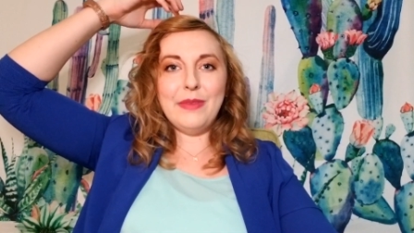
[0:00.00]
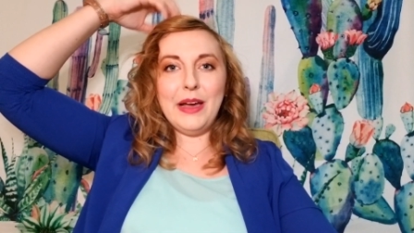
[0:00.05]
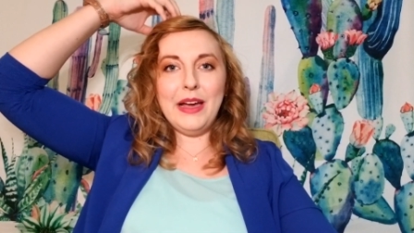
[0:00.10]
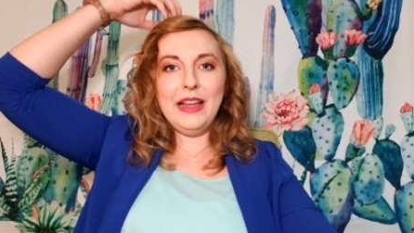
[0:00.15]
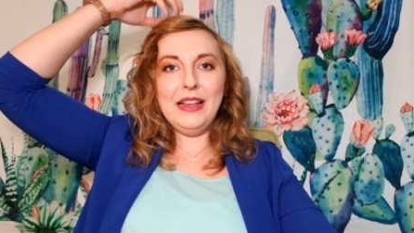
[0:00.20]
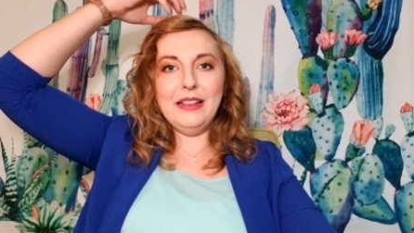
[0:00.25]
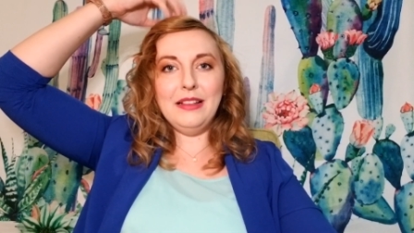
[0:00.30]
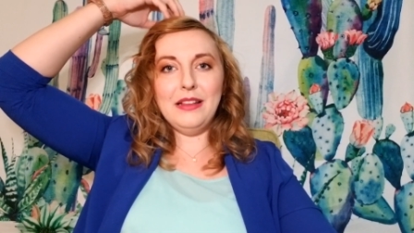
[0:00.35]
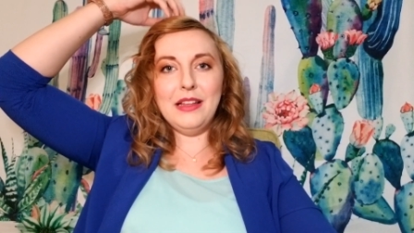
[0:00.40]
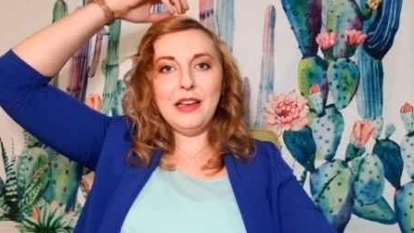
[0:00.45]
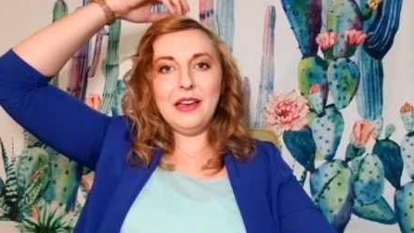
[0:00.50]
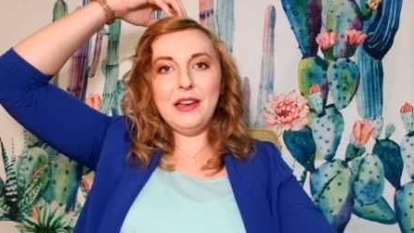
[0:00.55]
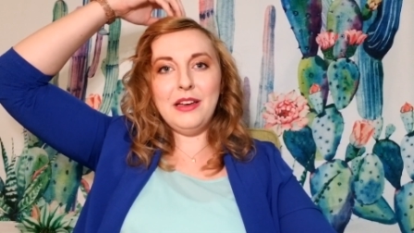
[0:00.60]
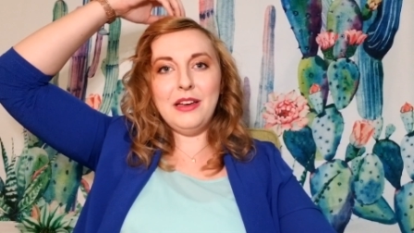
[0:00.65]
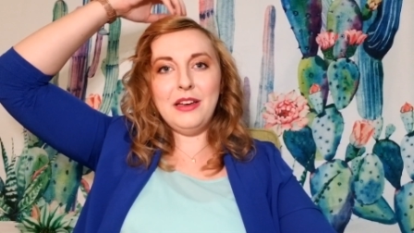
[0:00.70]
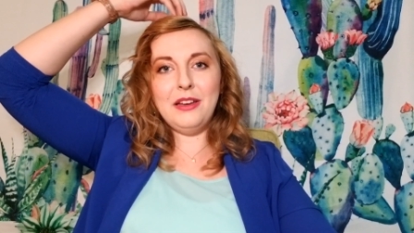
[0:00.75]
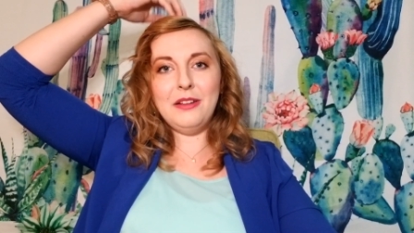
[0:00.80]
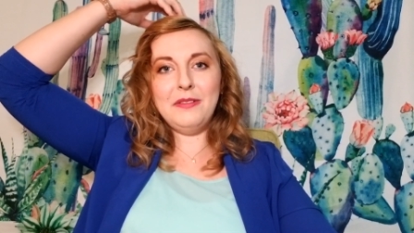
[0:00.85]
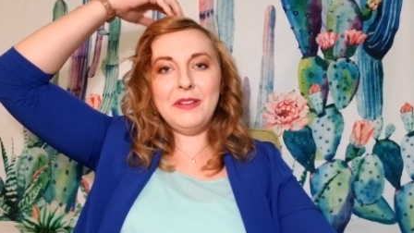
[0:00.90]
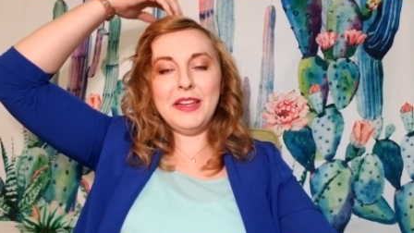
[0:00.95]
I
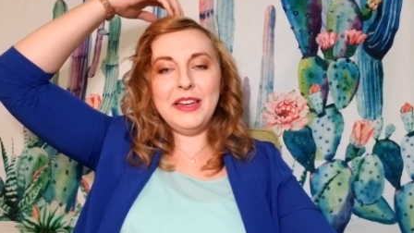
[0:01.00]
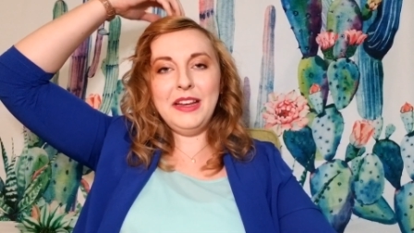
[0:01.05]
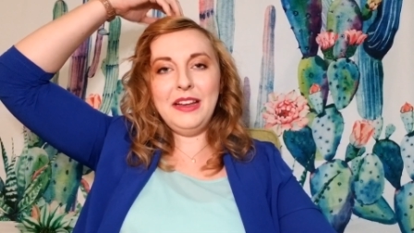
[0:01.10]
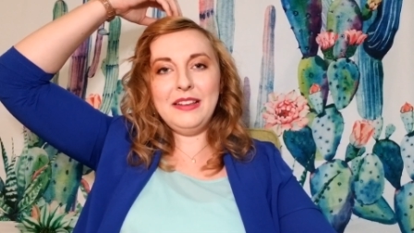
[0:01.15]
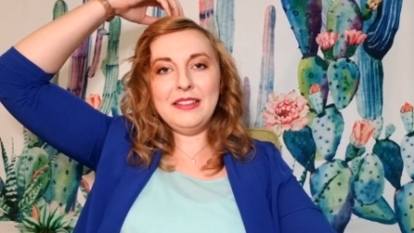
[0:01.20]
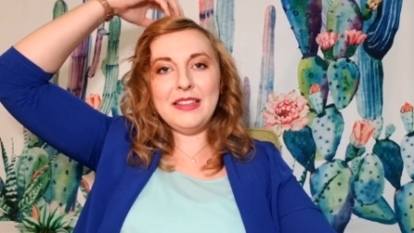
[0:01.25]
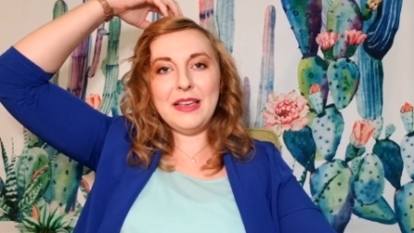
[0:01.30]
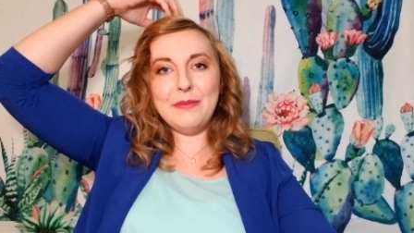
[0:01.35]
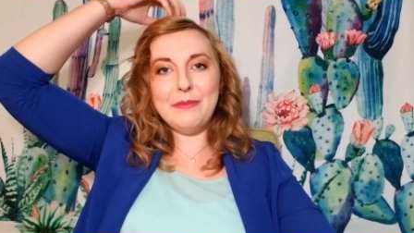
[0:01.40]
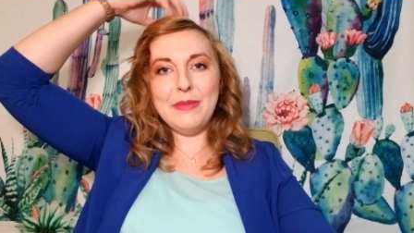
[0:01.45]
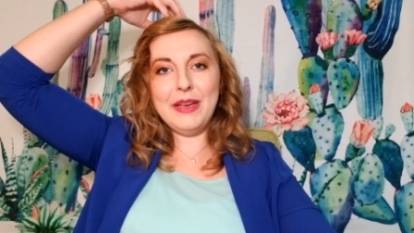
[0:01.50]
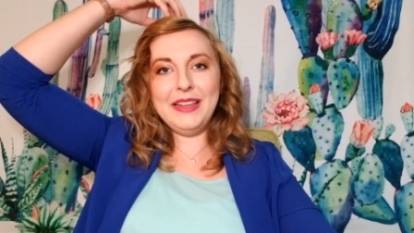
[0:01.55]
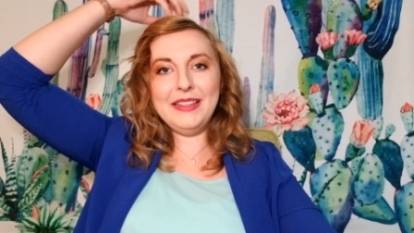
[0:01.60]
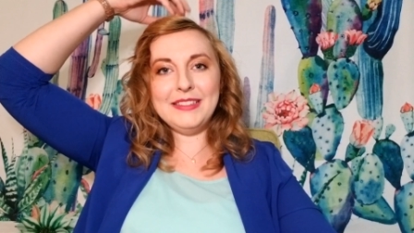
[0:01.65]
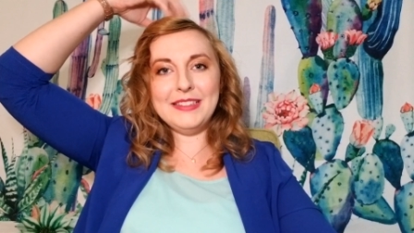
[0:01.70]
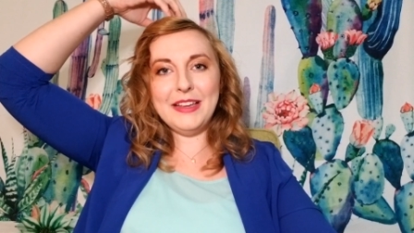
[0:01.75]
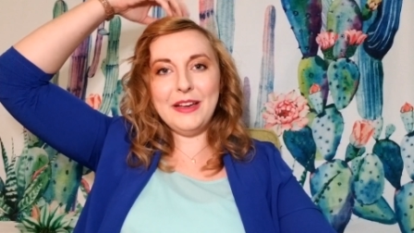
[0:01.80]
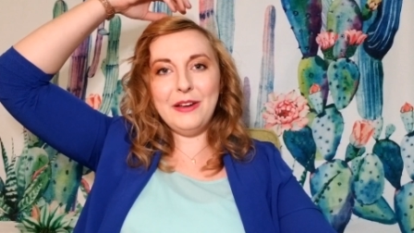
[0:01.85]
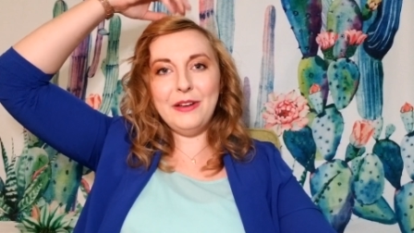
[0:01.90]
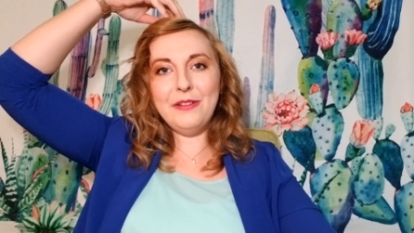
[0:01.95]
love and accept
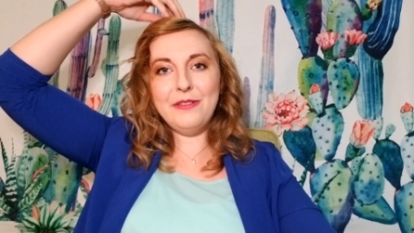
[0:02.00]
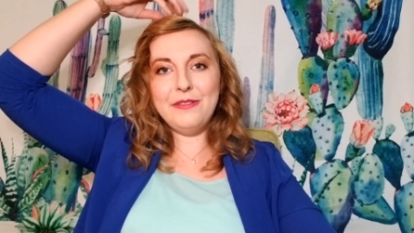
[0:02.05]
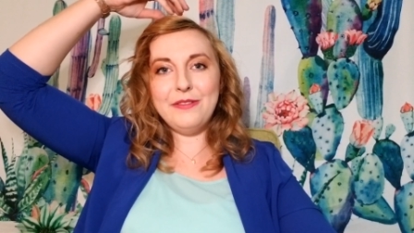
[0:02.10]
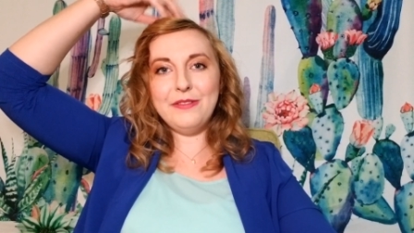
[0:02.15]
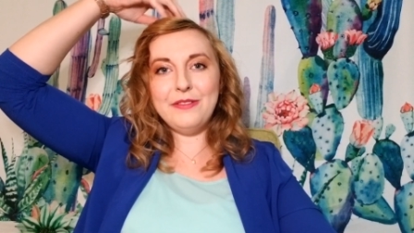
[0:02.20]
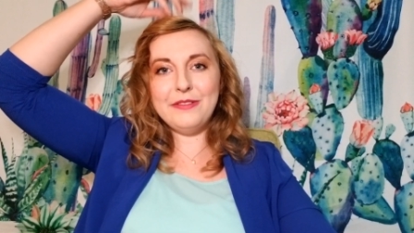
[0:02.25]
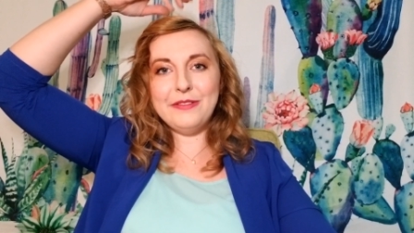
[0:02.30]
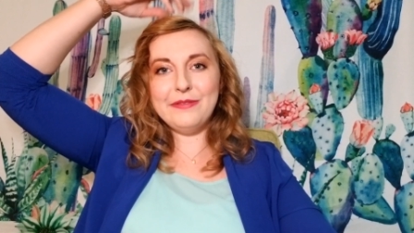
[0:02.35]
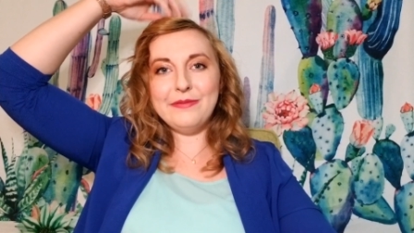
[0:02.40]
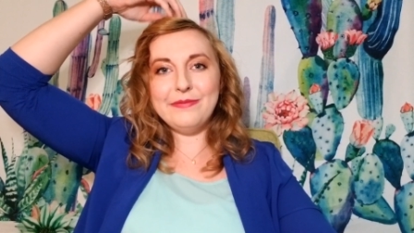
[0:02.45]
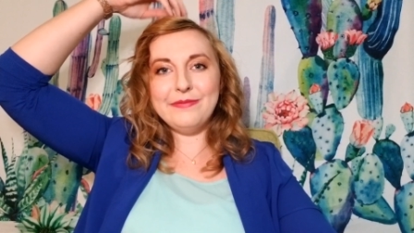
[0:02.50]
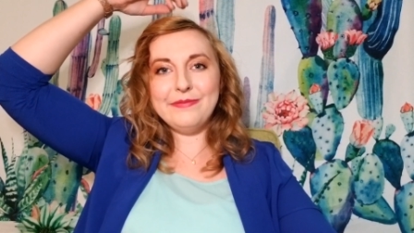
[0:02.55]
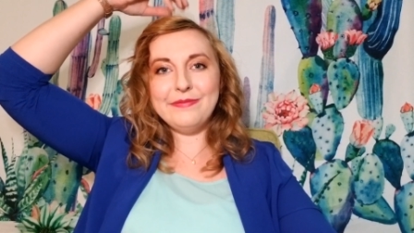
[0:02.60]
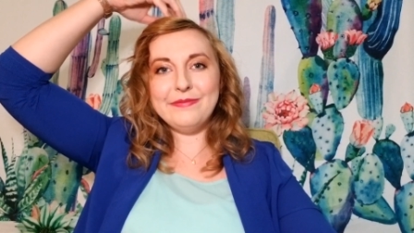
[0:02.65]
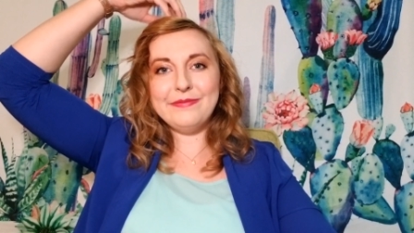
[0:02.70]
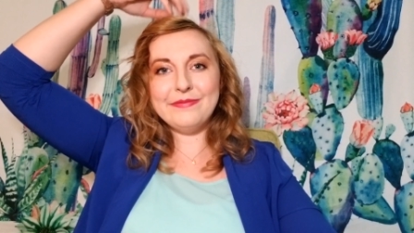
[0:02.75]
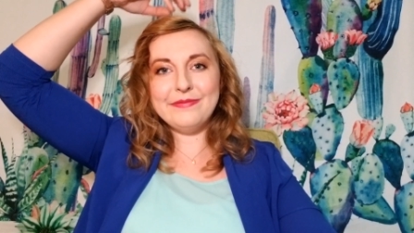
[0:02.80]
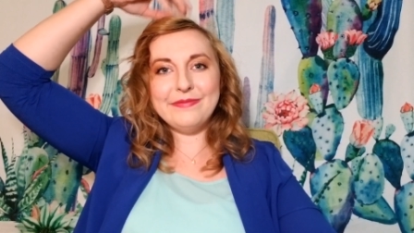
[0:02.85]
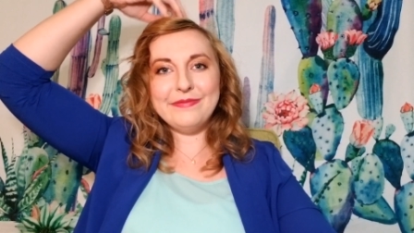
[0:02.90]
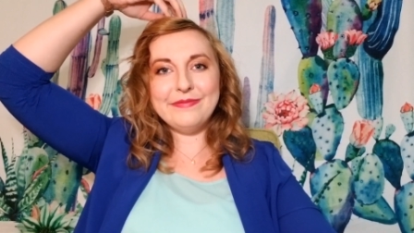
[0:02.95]
myself.
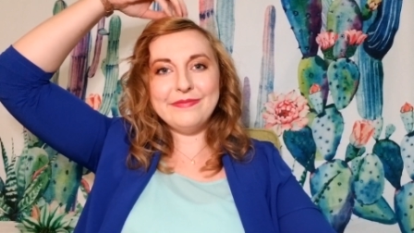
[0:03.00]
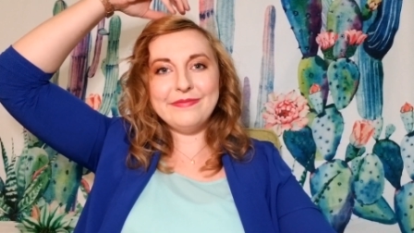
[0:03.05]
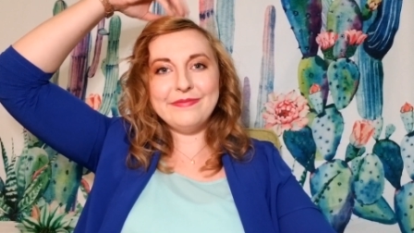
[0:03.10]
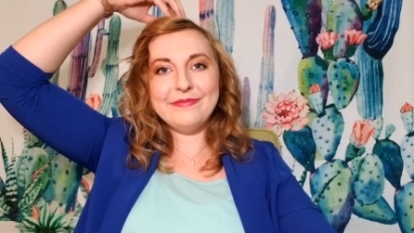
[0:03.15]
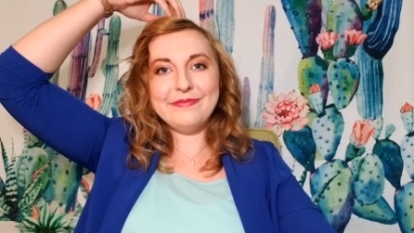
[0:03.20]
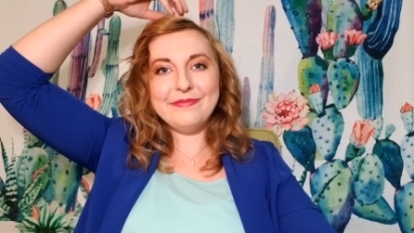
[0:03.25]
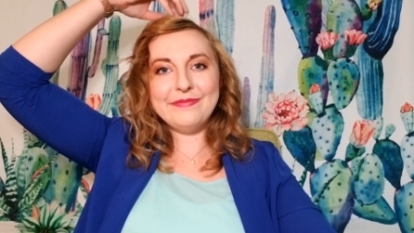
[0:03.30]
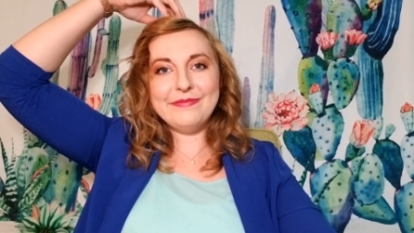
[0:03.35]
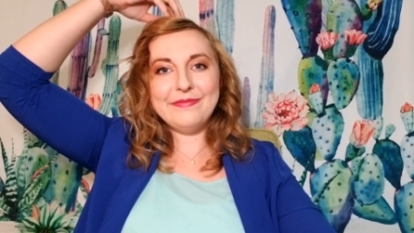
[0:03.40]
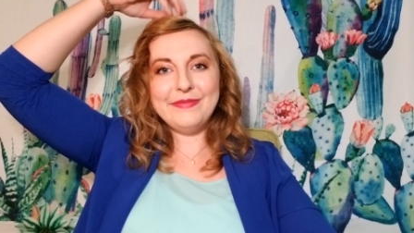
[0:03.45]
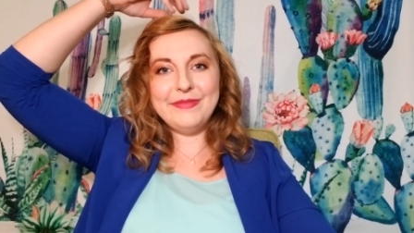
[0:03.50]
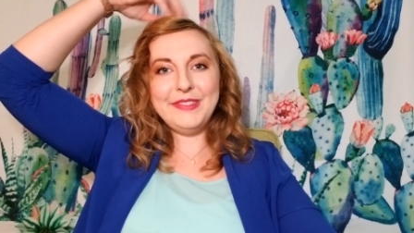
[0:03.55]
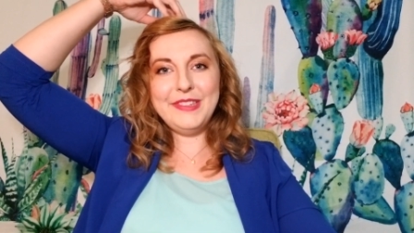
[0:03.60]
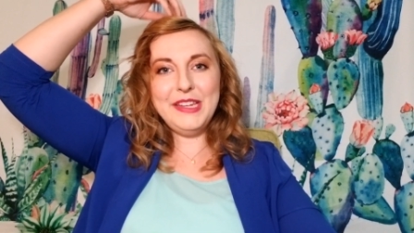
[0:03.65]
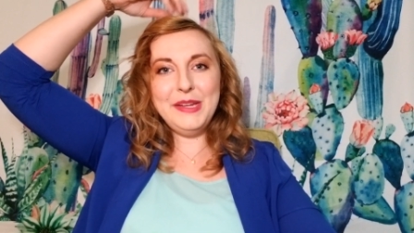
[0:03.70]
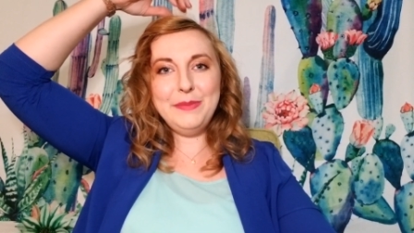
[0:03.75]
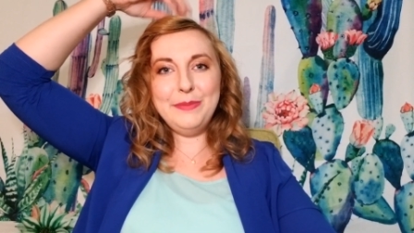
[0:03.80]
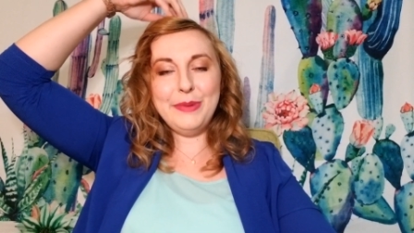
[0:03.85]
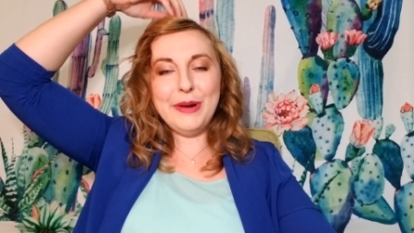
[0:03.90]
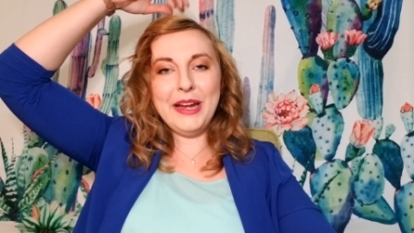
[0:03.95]

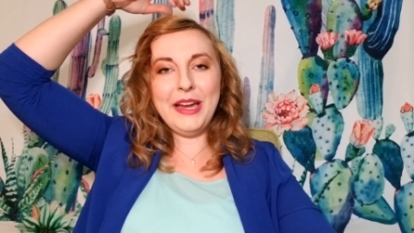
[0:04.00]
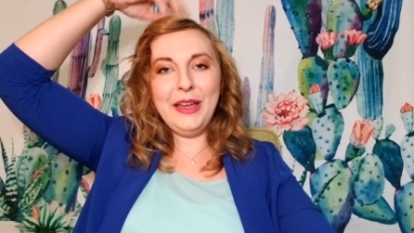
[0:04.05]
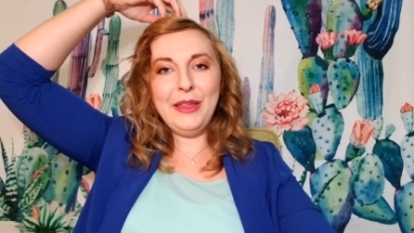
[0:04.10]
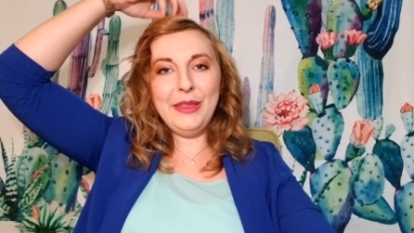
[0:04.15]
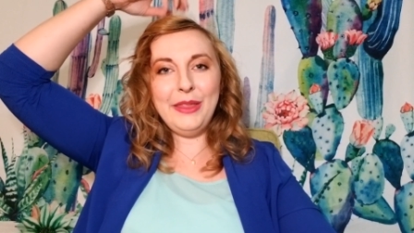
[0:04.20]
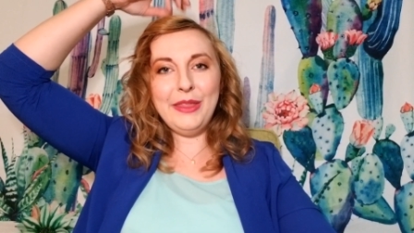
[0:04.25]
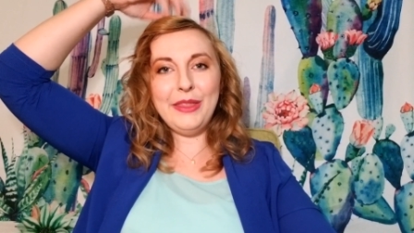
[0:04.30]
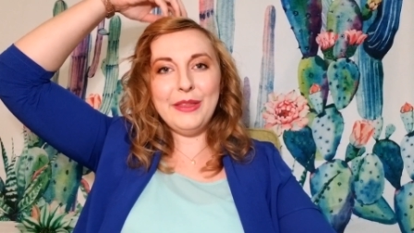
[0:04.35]
Deep breath.